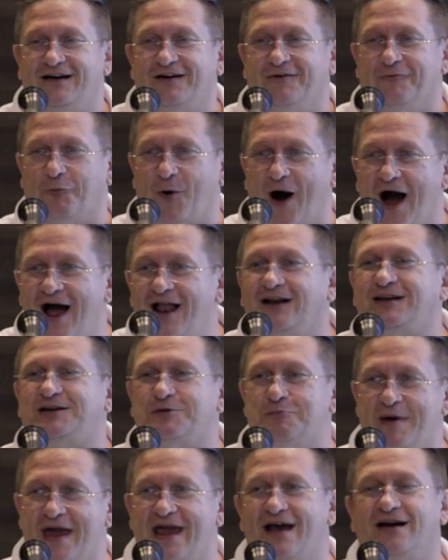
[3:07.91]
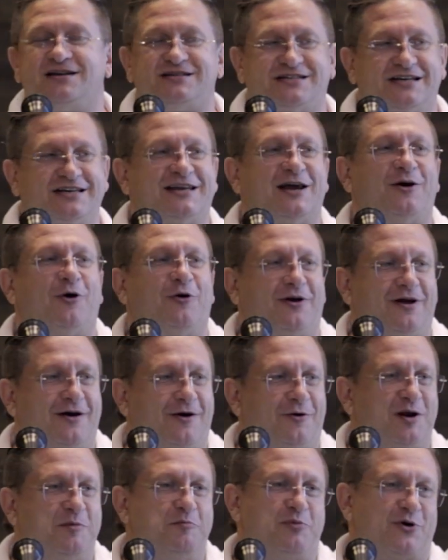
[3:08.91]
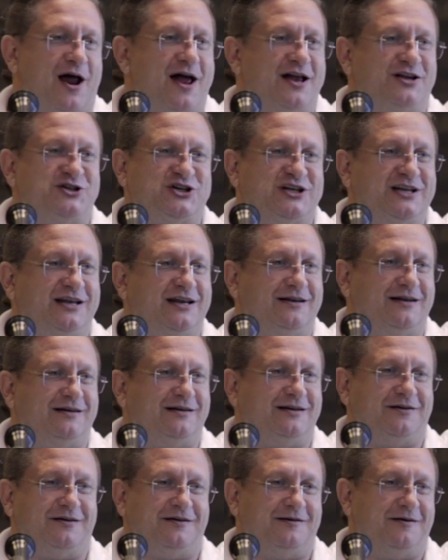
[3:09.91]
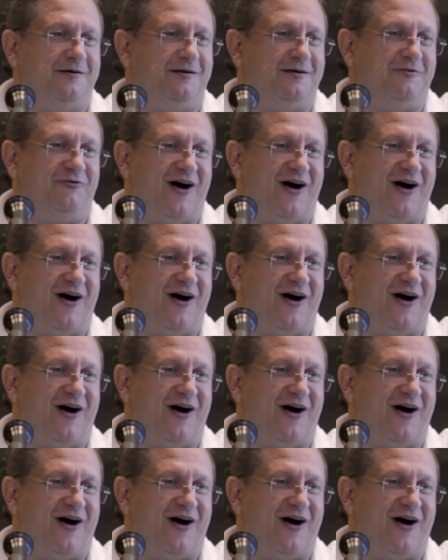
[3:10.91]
wild male sitting on a branch in the